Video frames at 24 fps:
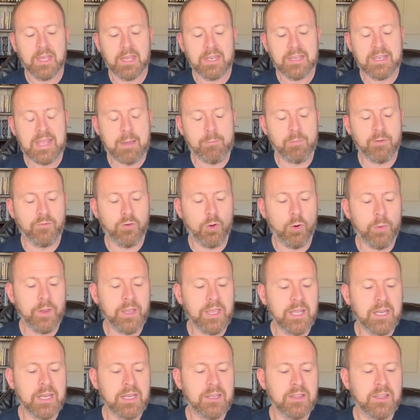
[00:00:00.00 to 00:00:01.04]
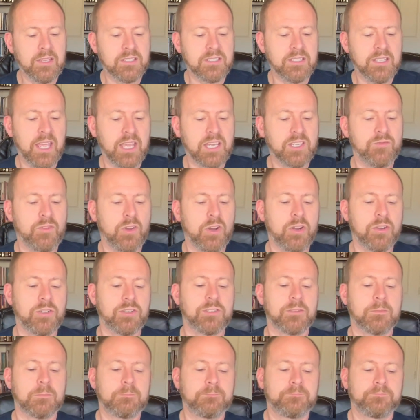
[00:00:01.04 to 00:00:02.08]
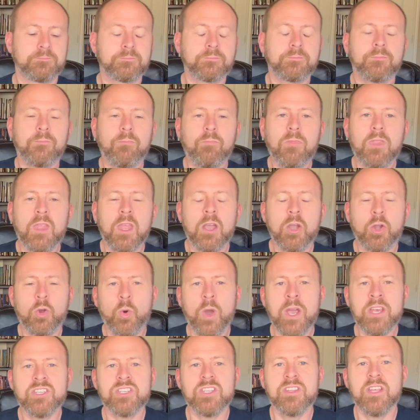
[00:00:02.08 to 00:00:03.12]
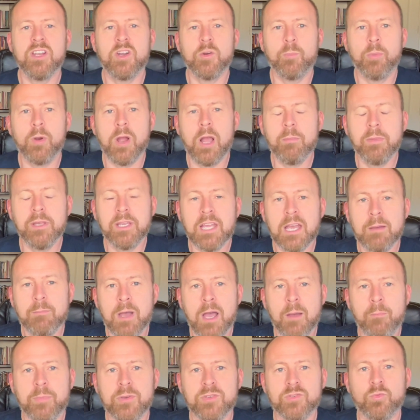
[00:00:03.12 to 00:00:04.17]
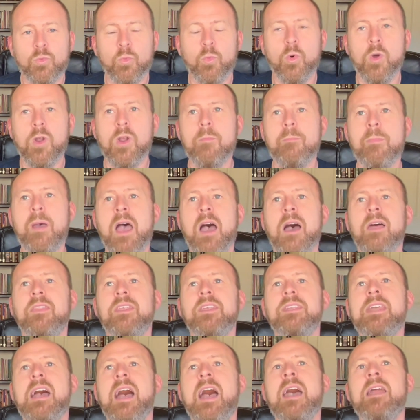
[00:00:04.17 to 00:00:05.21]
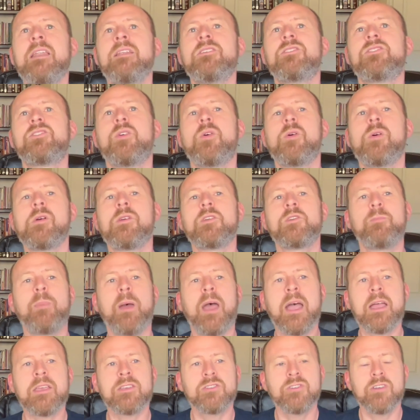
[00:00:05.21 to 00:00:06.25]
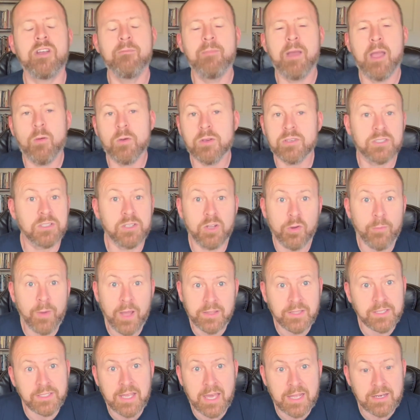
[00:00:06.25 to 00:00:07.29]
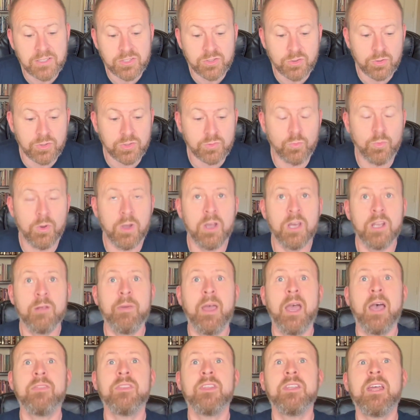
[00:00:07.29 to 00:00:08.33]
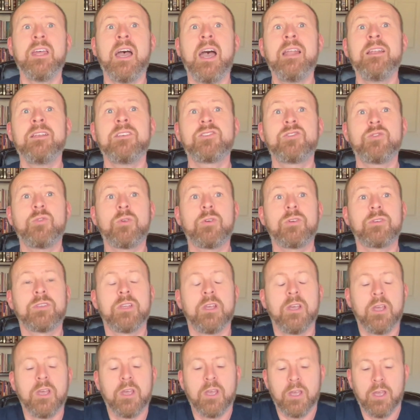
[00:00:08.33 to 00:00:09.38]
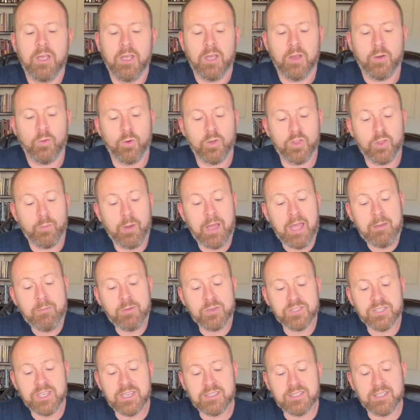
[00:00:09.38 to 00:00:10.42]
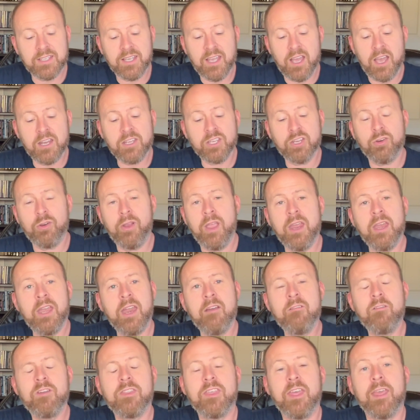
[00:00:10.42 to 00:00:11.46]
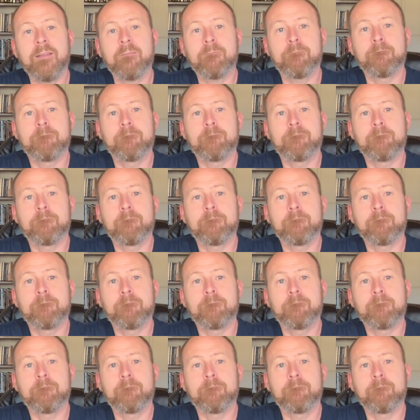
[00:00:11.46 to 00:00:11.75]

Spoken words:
Now, before we get into this next verse, a question that'll probably come up is, what about the dinosaurs, Pastor? Everybody wants to know about the dinosaurs. What about the dinosaurs? Well, the Bible says that God created everything.